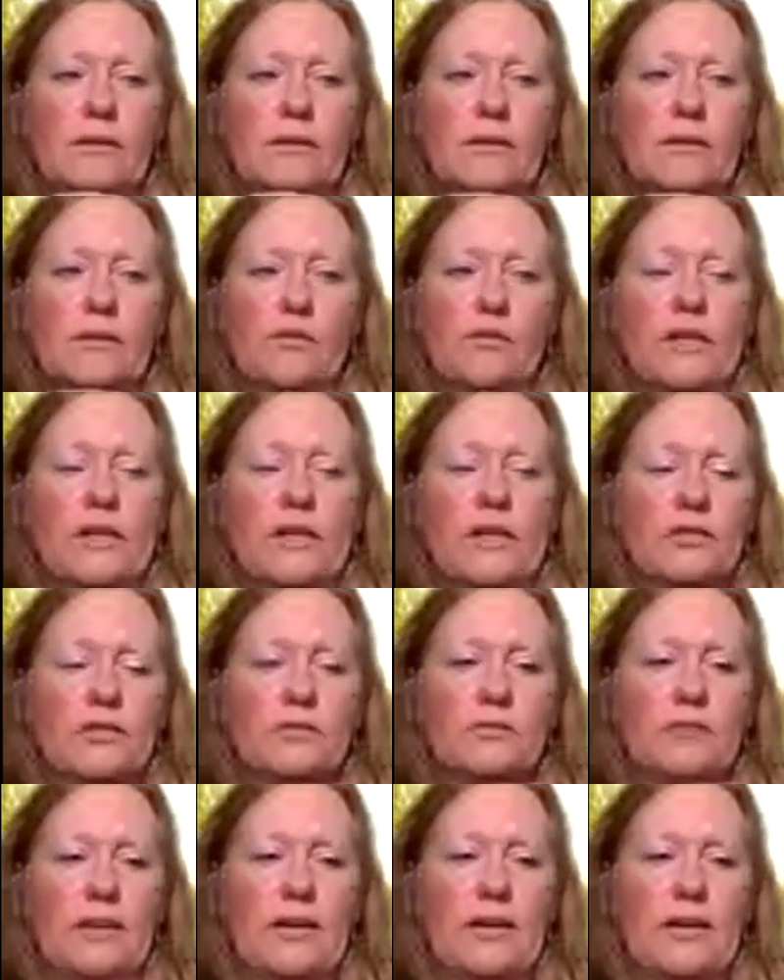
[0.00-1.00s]
the
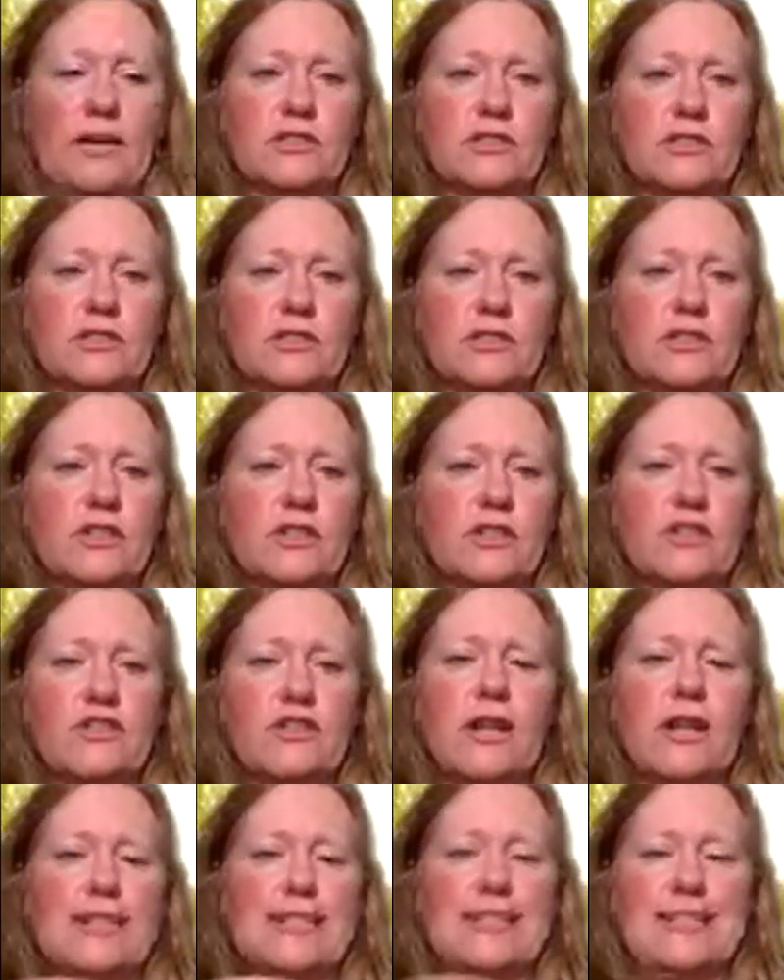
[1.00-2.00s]
residue levels to make sure they're
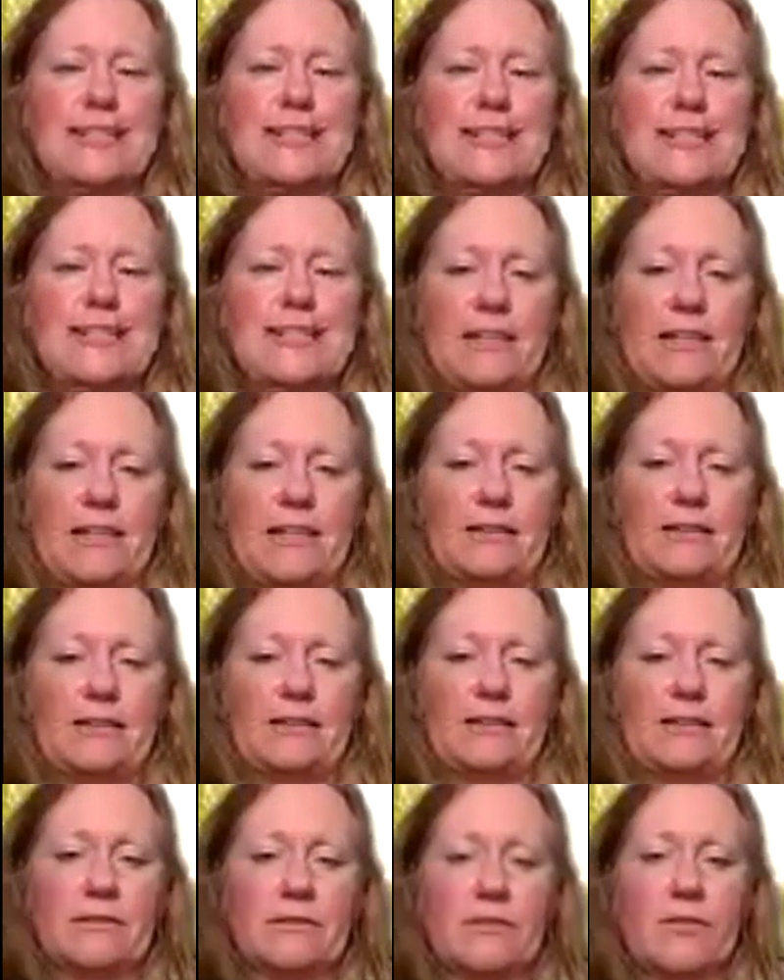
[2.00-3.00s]
not exceeding
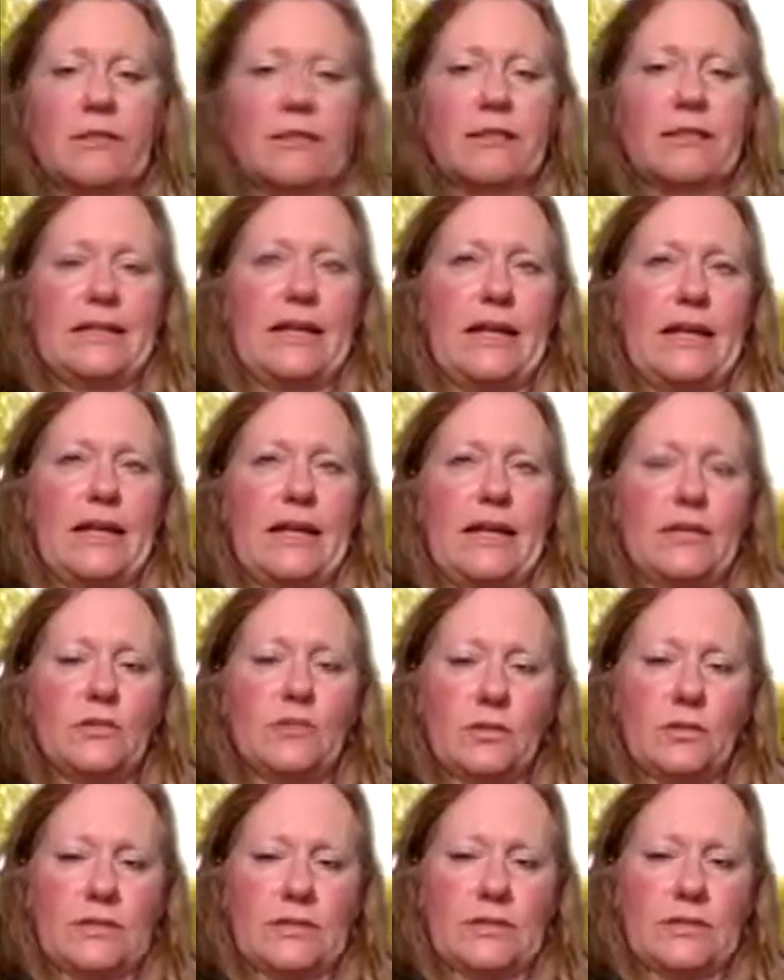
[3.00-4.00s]
what the Canadians or
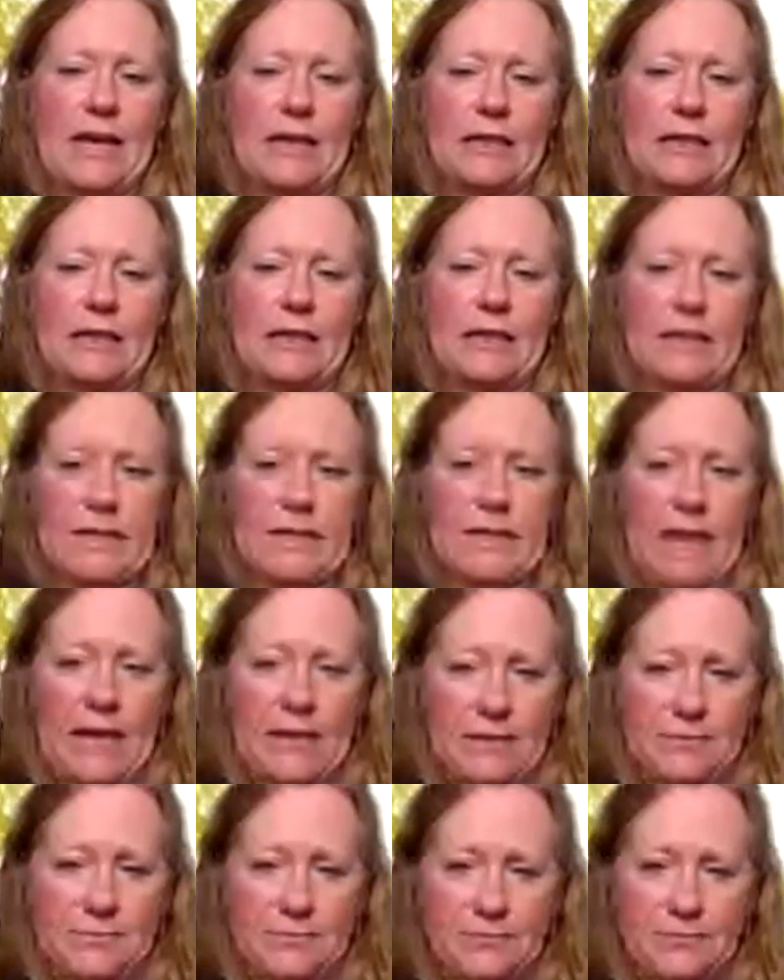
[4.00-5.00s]
what's allowed in Canada.
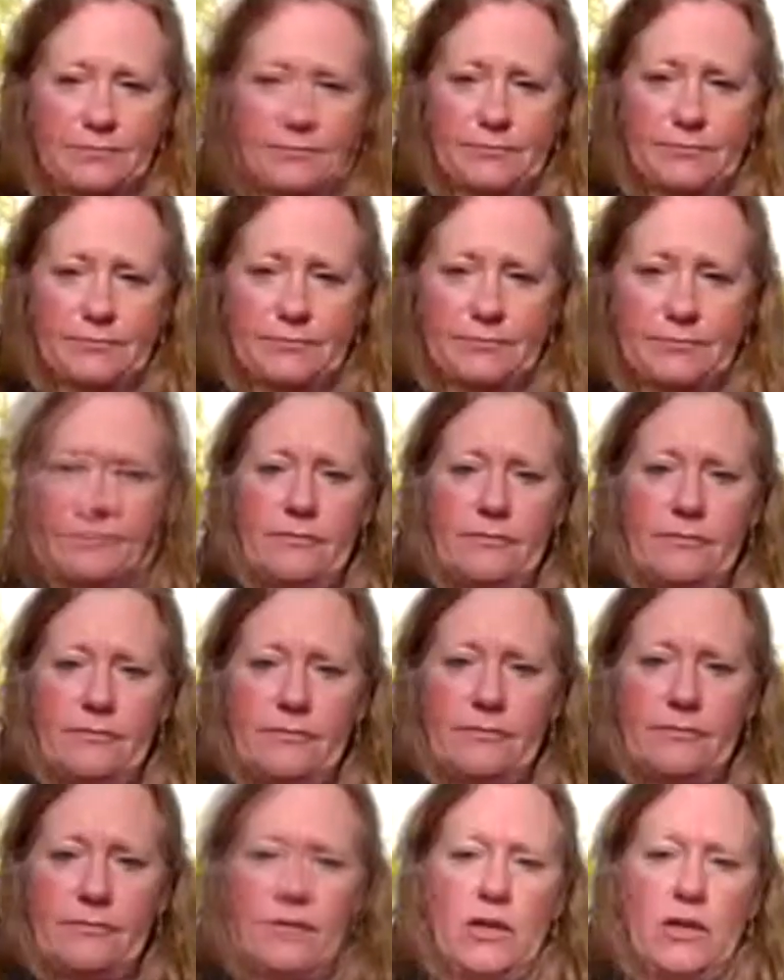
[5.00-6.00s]

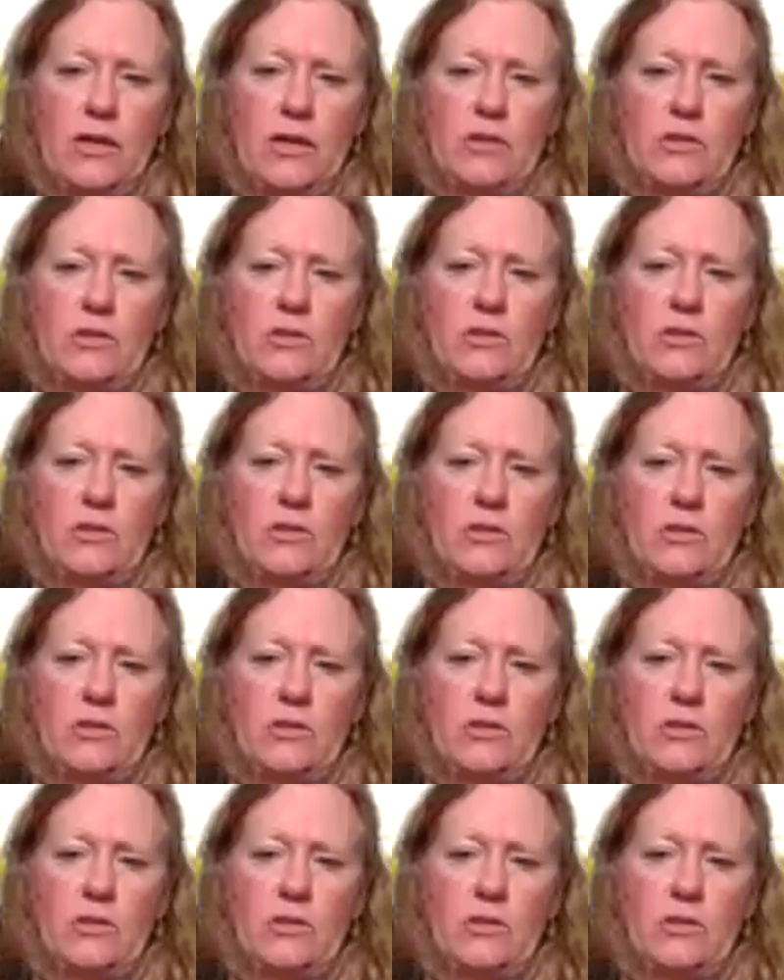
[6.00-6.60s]
So